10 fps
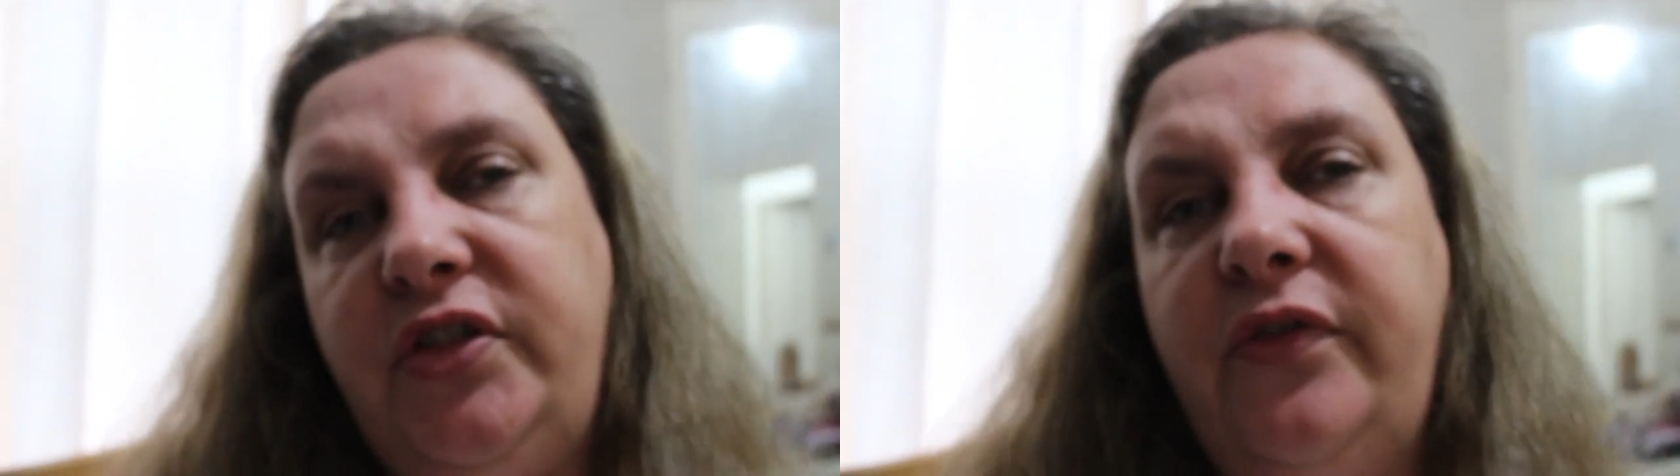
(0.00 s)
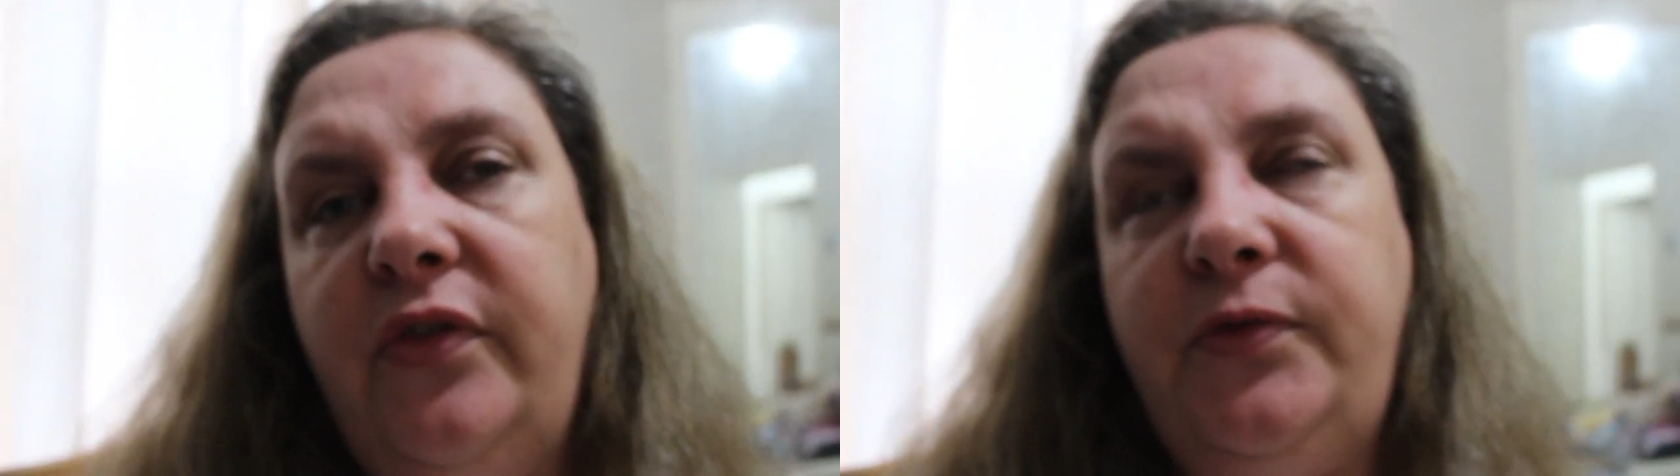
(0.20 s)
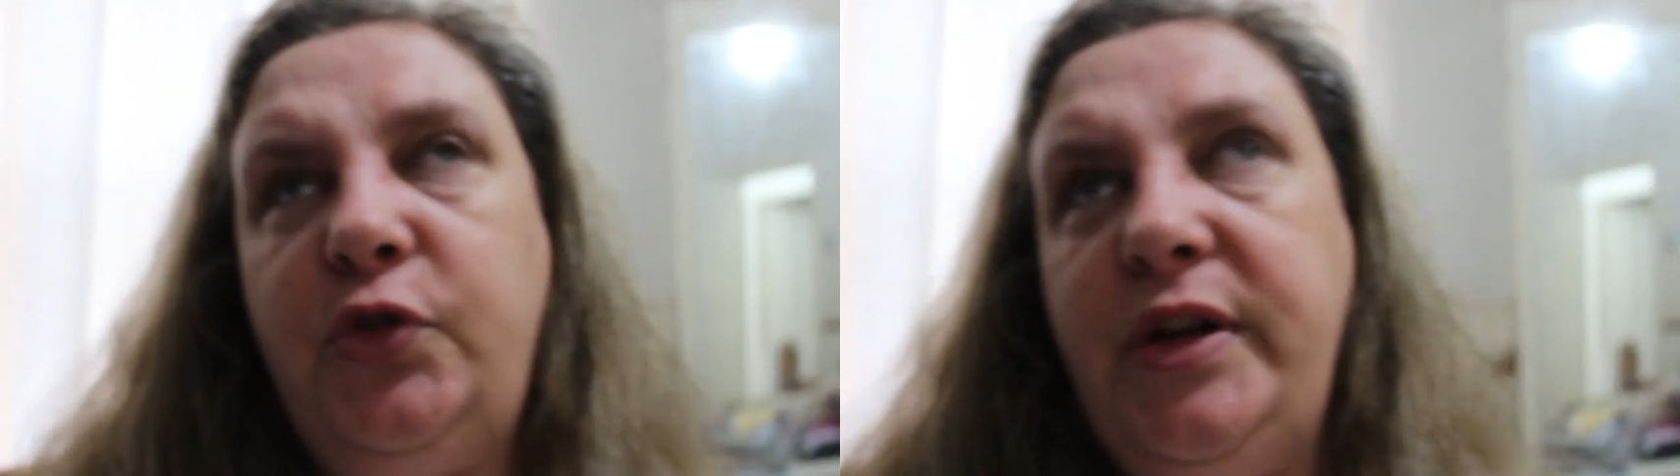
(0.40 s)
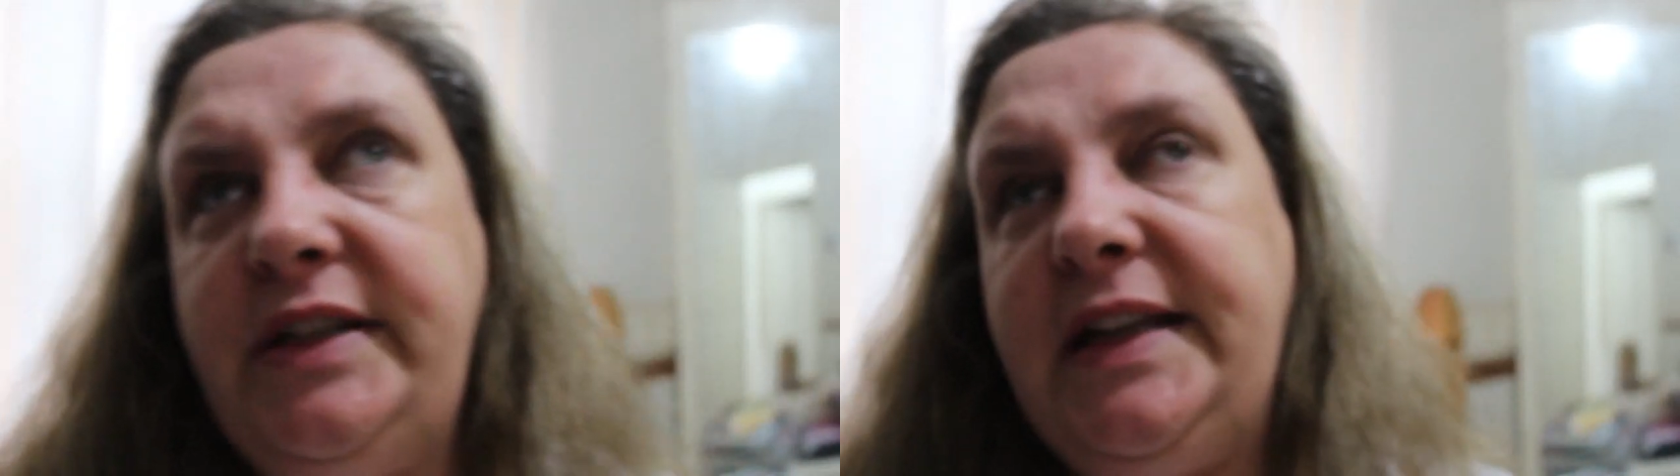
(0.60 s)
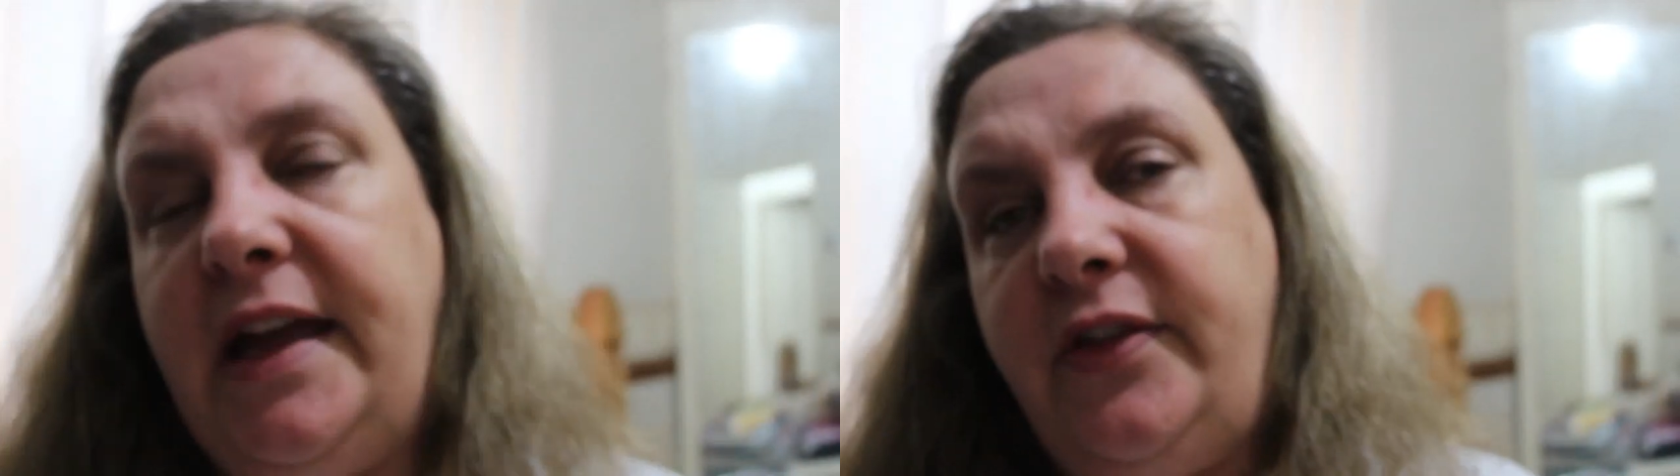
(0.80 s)
have joined
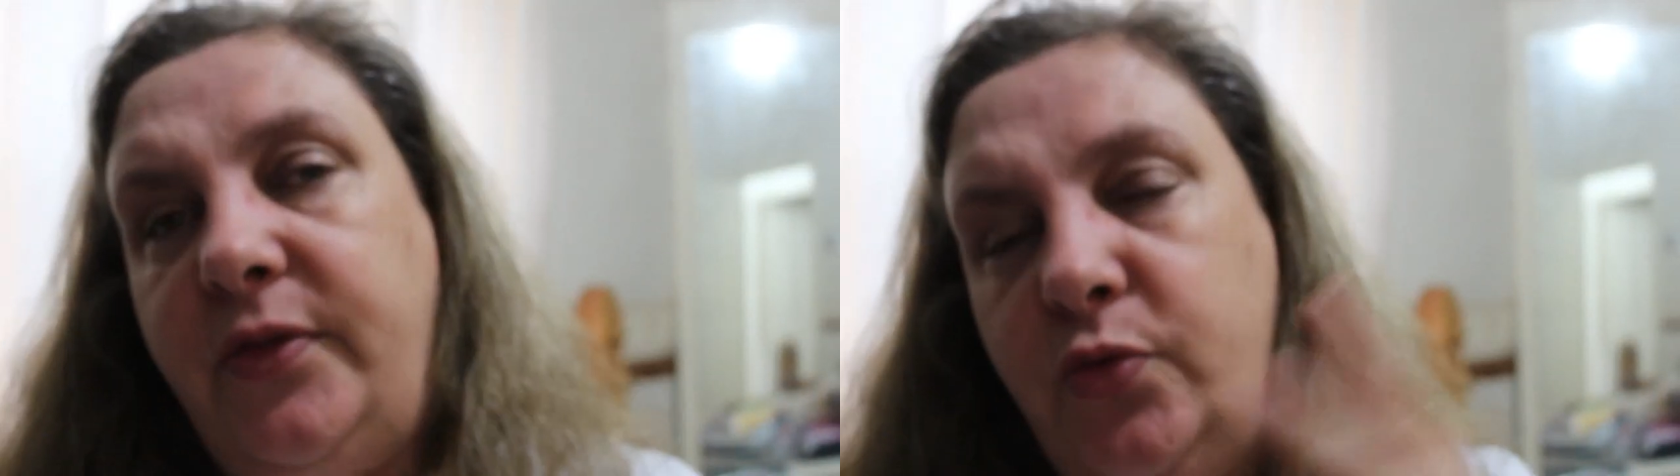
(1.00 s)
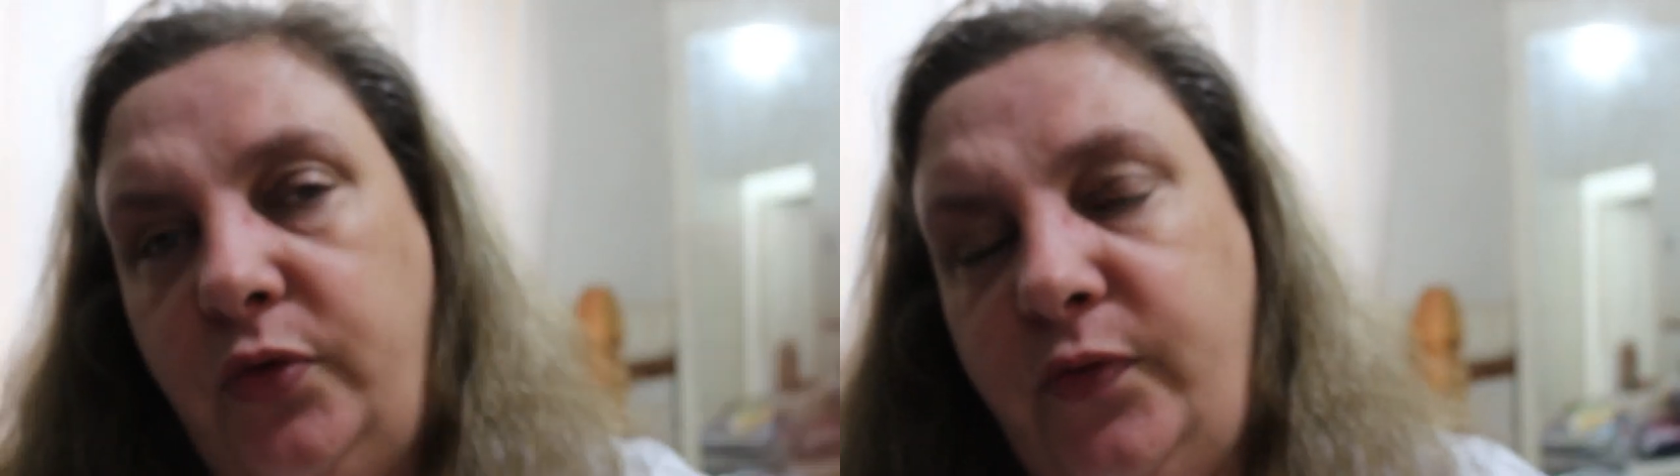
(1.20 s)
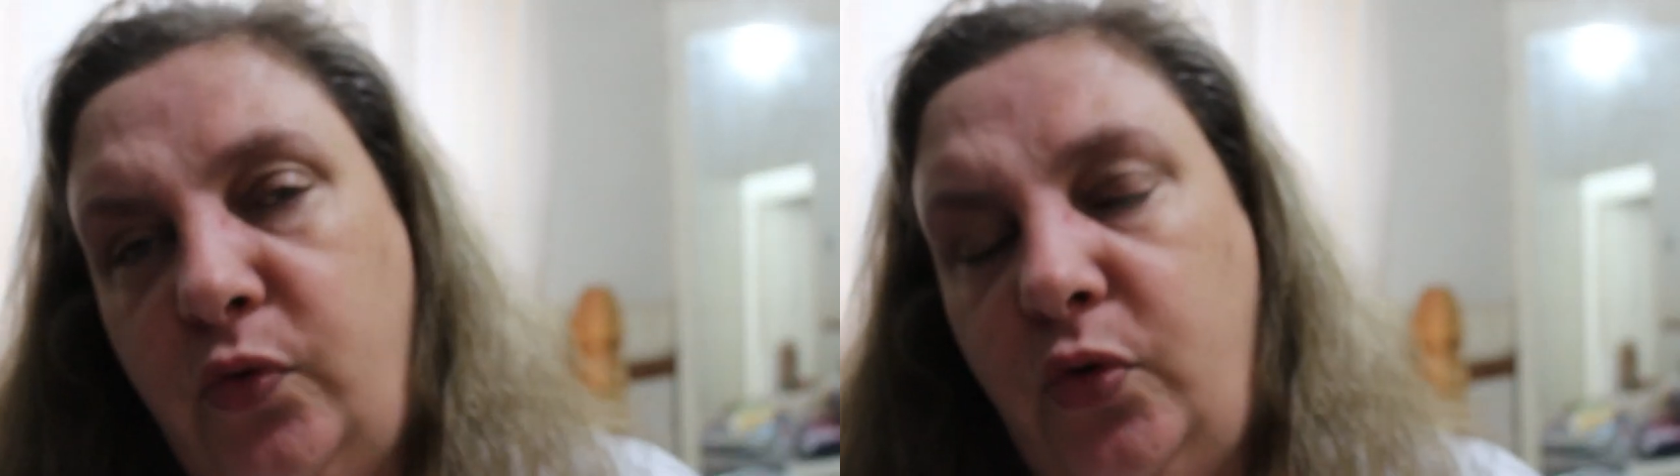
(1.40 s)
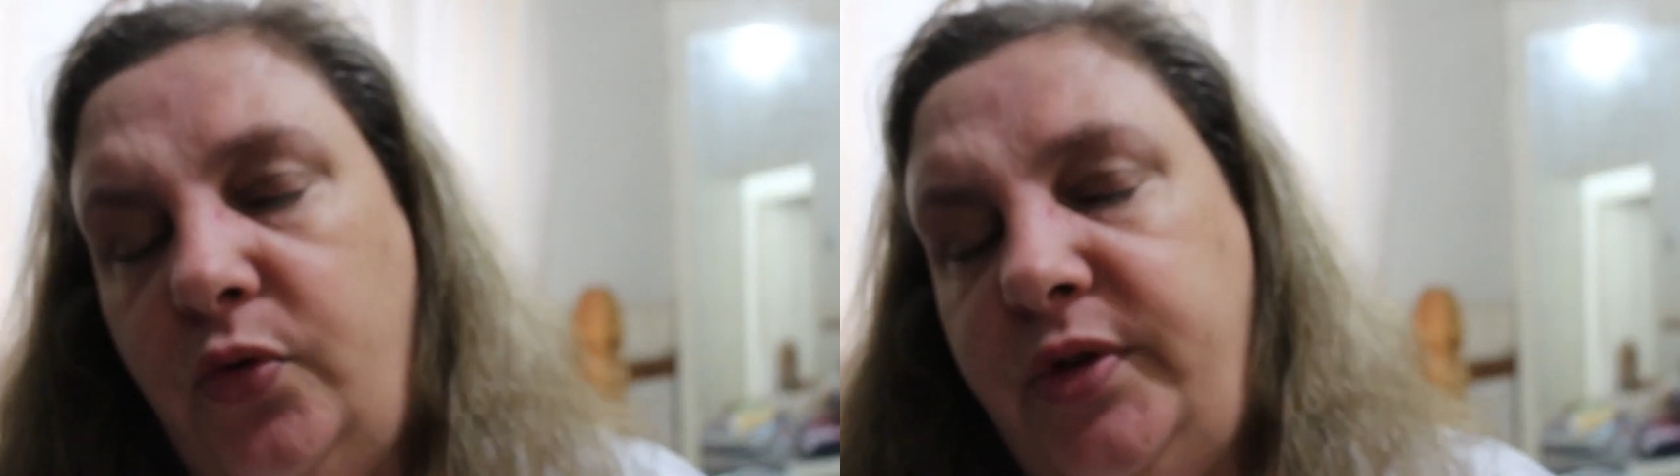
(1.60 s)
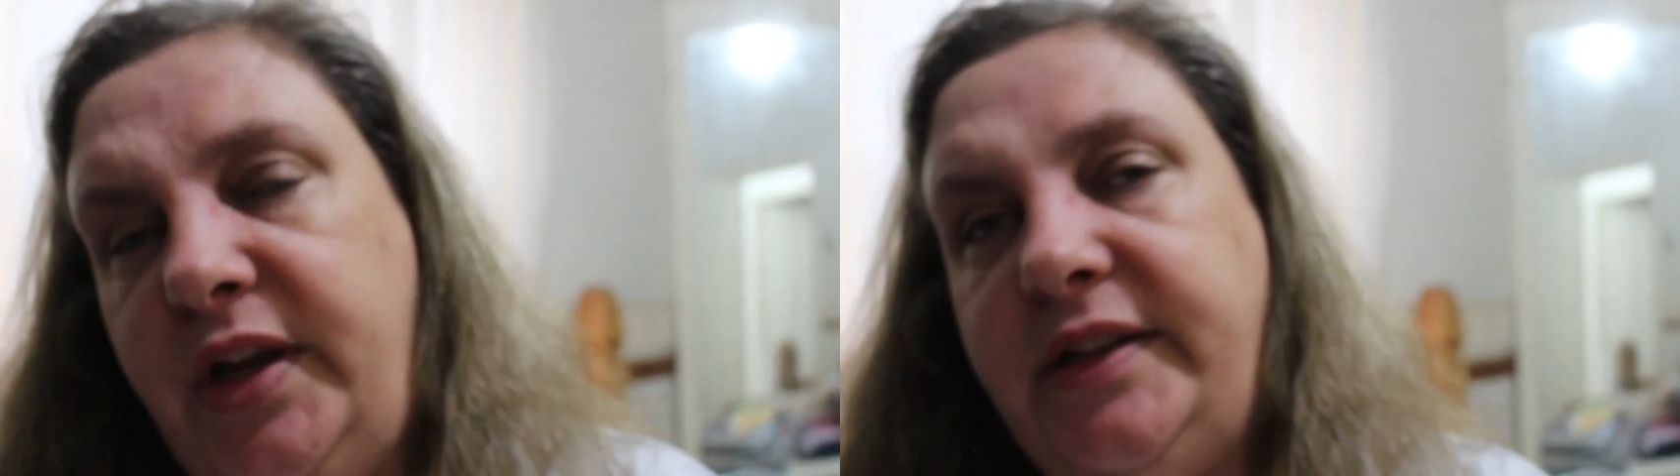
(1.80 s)
together from all the four
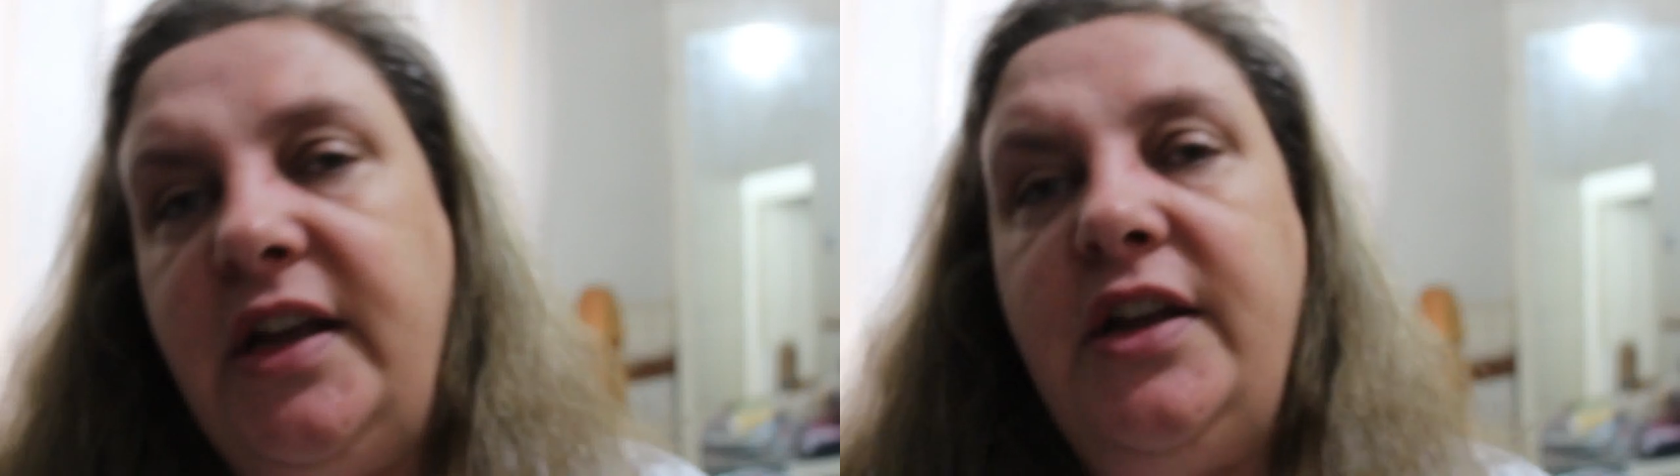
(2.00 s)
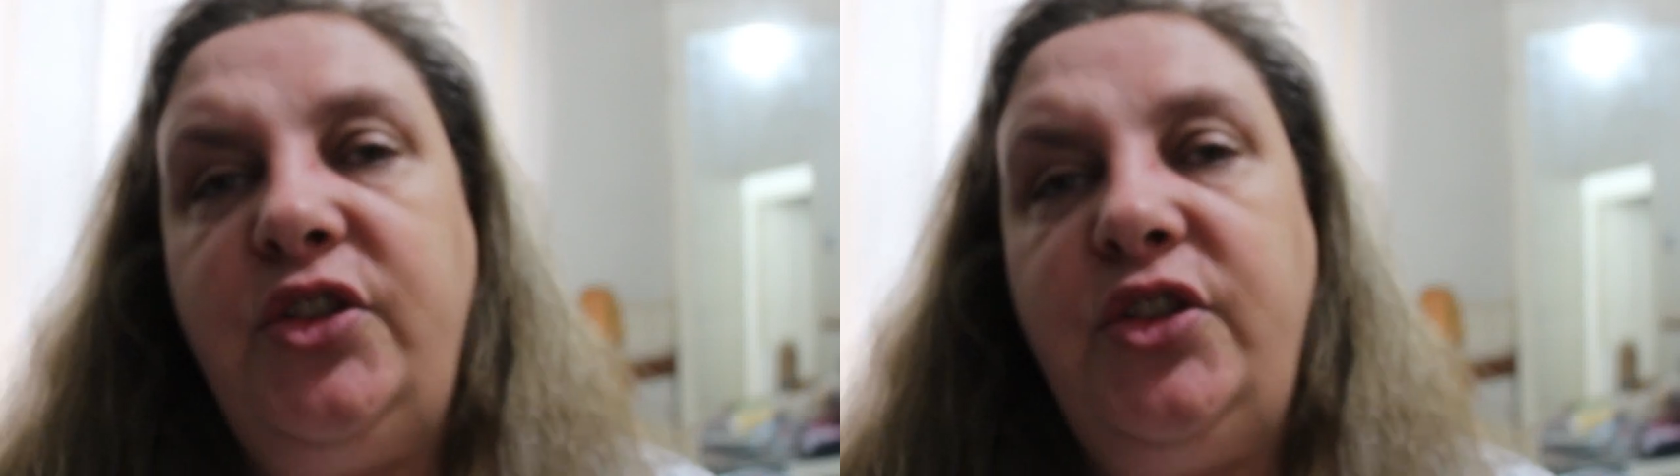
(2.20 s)
corners